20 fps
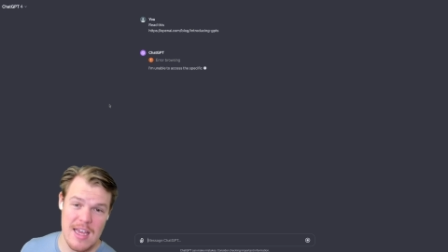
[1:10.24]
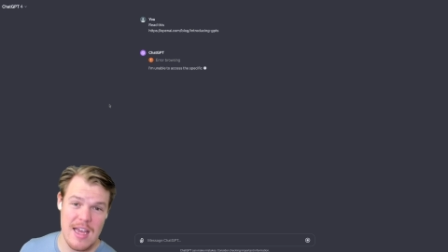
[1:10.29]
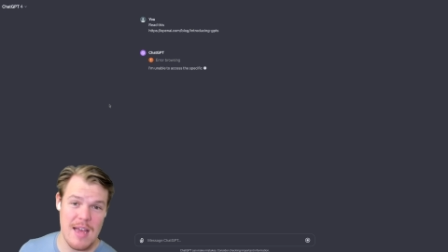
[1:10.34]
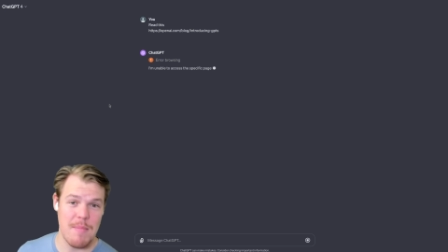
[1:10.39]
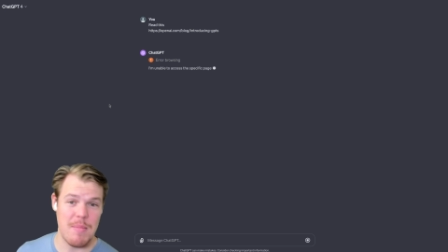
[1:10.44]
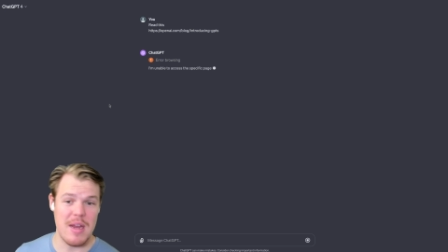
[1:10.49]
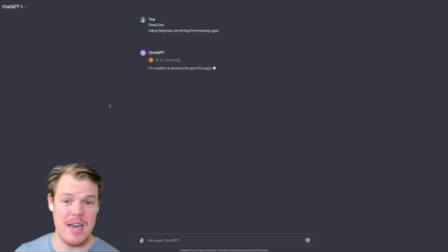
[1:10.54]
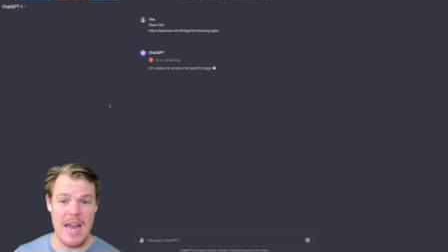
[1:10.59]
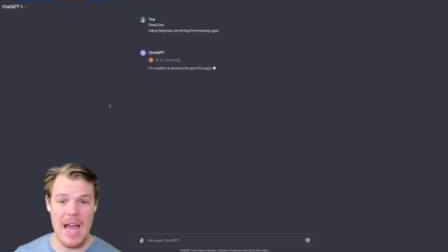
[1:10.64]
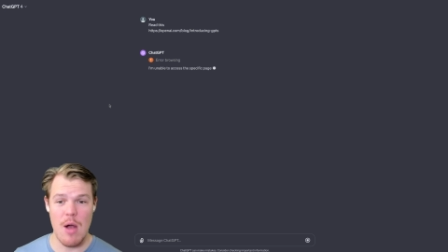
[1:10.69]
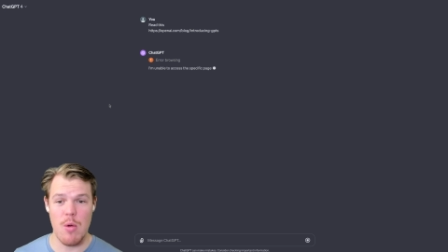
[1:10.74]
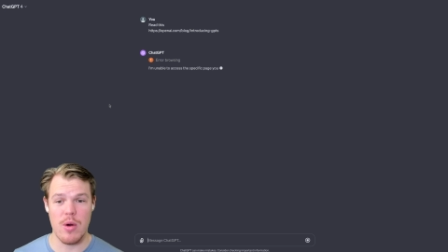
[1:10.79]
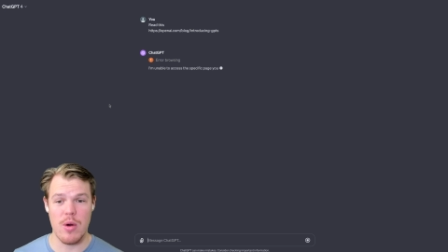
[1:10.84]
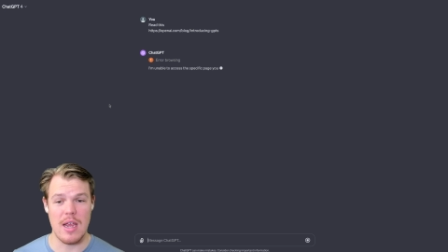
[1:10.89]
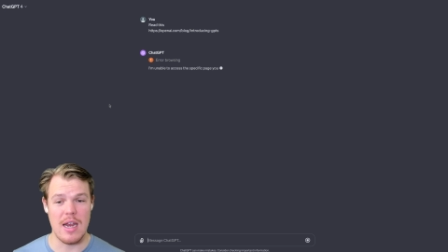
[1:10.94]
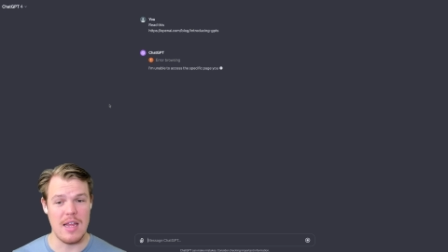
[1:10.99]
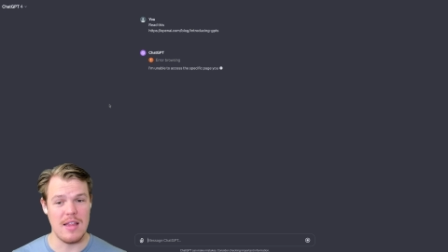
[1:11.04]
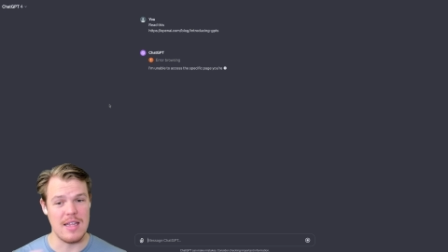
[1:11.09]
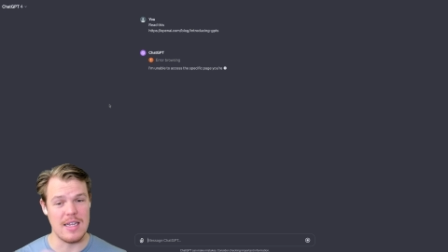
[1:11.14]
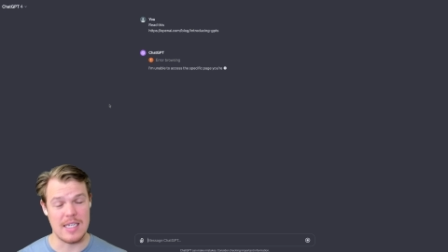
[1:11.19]
But now we're
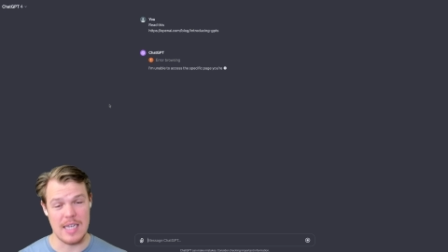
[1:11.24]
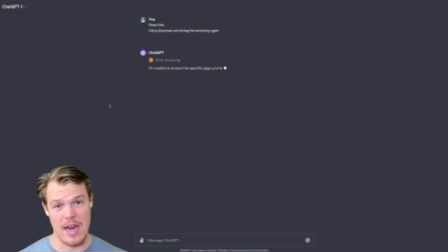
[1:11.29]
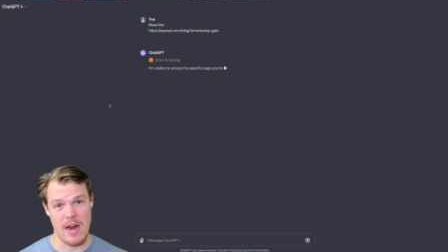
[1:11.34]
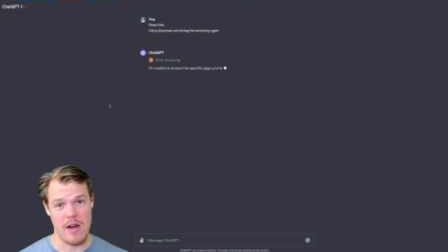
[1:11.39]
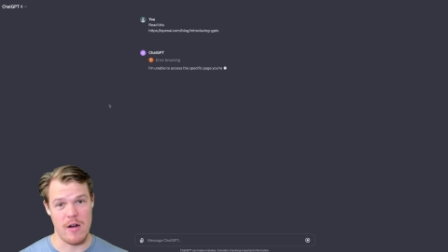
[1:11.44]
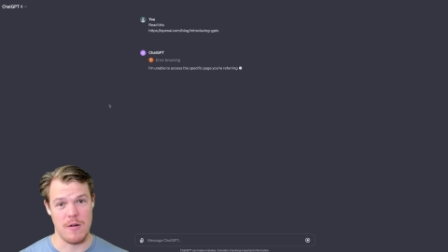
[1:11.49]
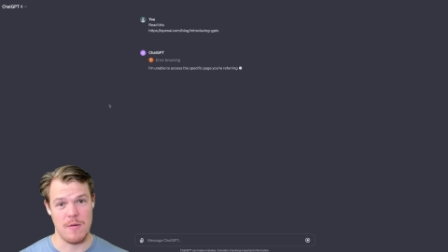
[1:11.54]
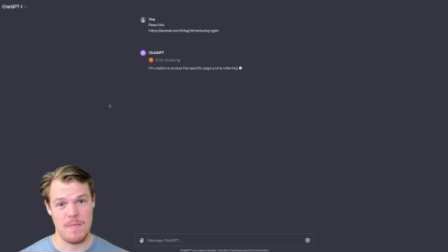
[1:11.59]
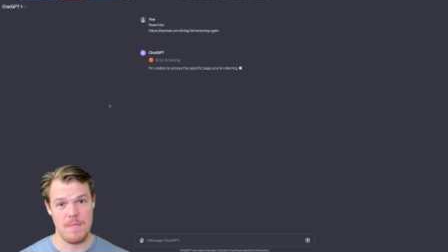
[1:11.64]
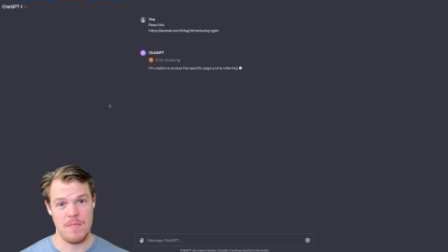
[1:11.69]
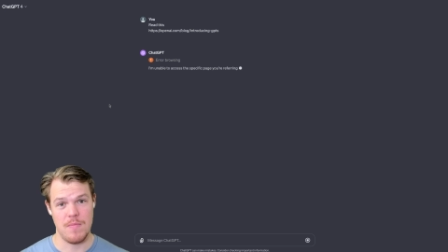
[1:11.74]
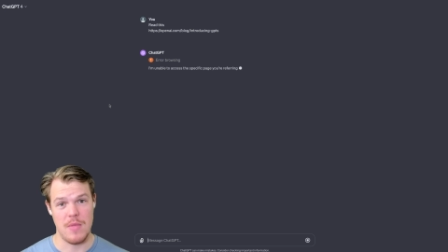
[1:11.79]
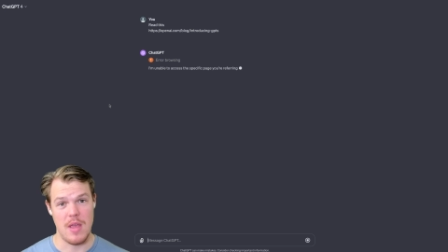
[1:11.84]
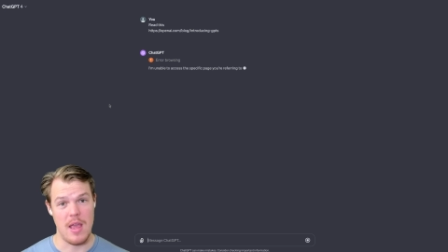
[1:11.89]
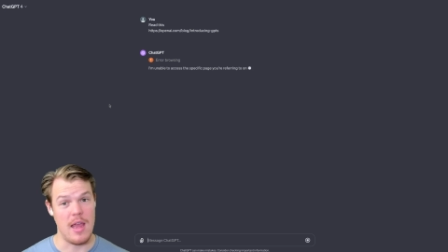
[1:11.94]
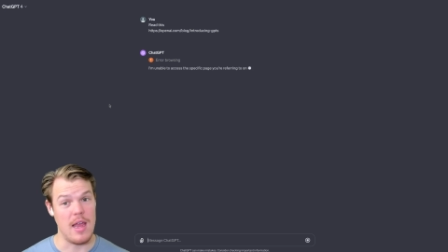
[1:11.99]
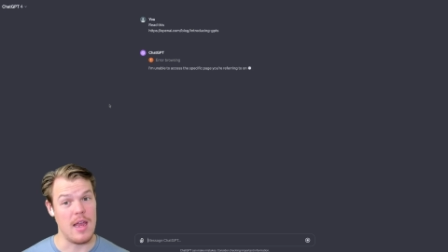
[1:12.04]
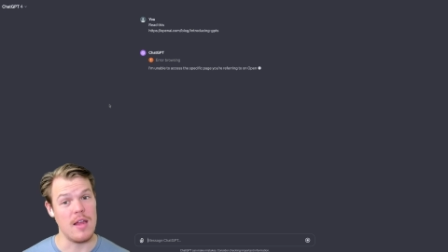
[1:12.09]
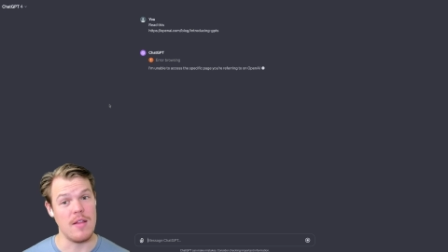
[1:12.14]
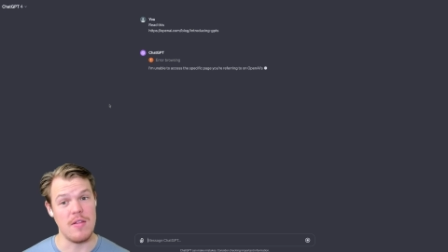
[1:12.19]
getting this error.
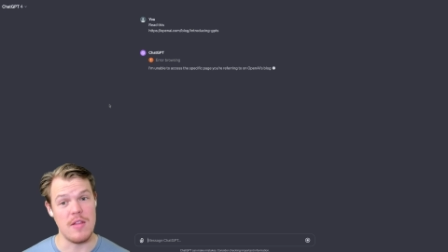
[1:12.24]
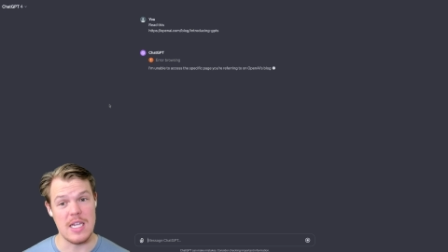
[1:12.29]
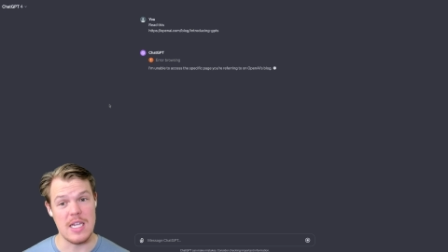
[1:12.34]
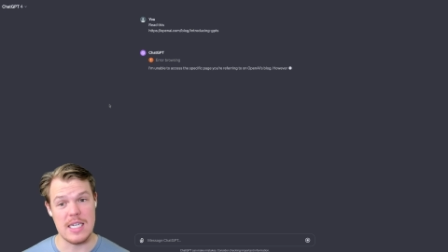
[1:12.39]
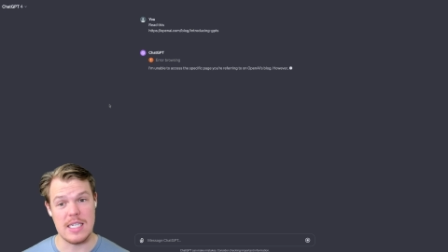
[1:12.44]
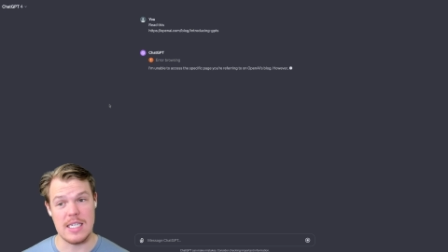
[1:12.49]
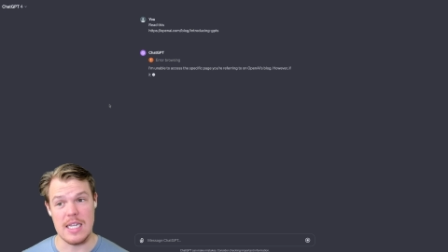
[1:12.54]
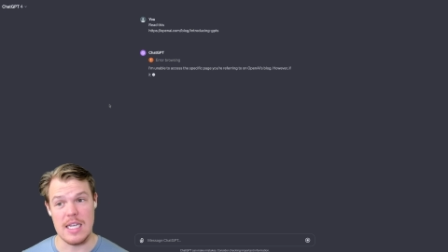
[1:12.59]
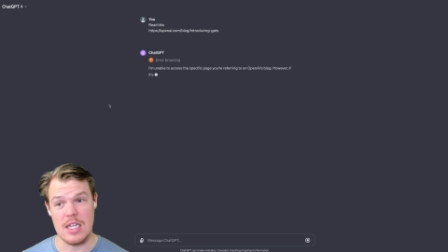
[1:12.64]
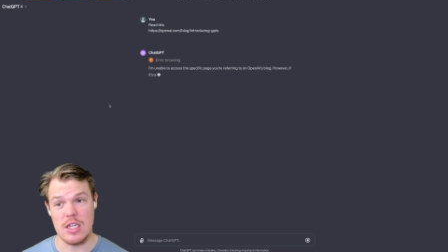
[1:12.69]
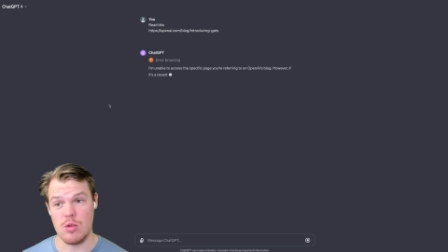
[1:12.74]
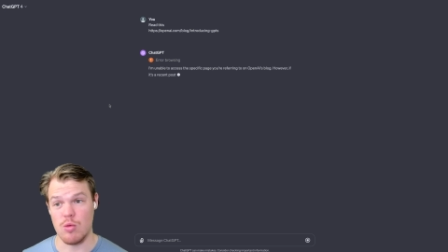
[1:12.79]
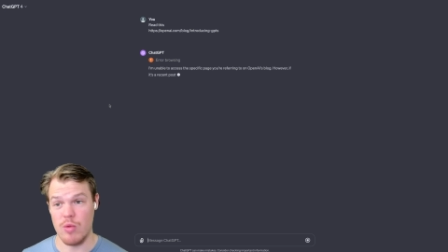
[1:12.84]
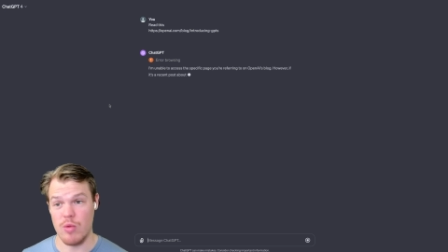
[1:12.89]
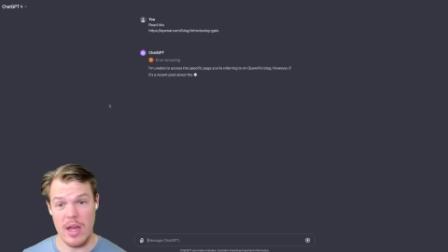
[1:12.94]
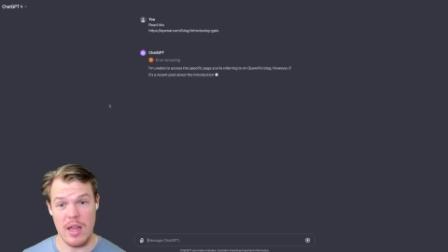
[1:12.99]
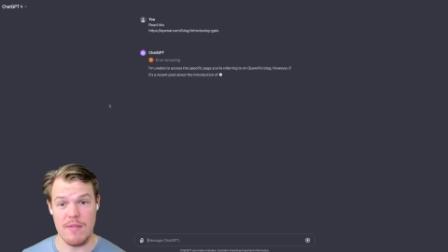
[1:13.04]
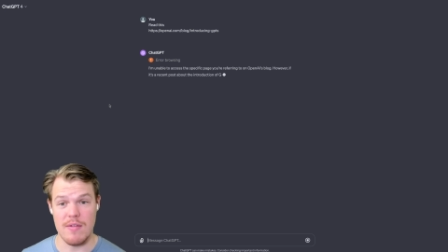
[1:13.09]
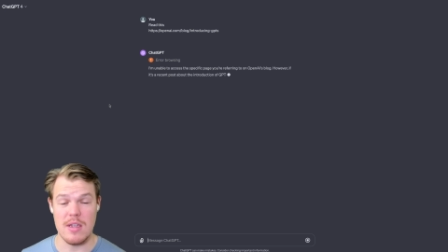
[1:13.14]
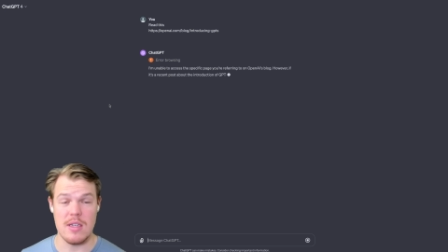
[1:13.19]
And this is
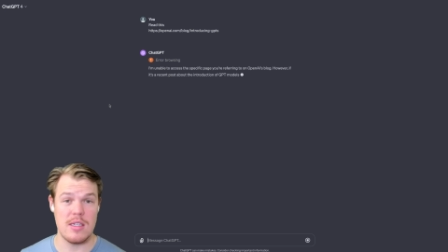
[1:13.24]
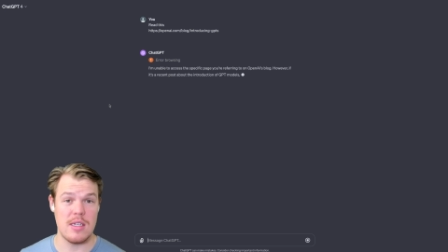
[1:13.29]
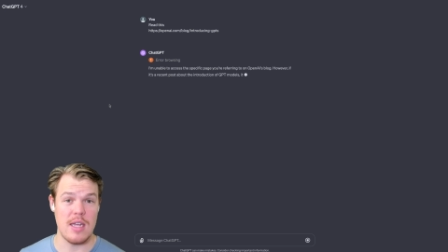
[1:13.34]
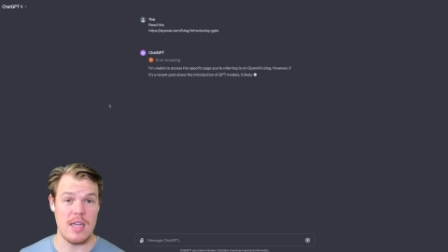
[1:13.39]
relevant